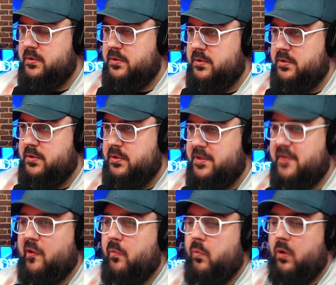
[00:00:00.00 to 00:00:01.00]
I'm like, that's the
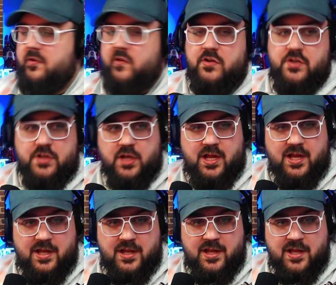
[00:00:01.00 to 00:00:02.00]
worst the reason why
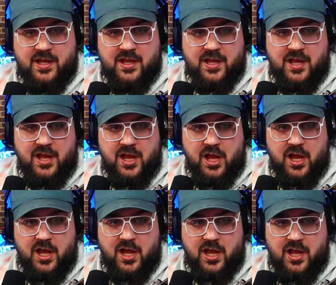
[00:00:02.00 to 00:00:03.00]
he had the young
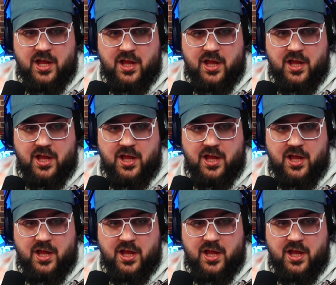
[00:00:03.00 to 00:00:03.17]
girls.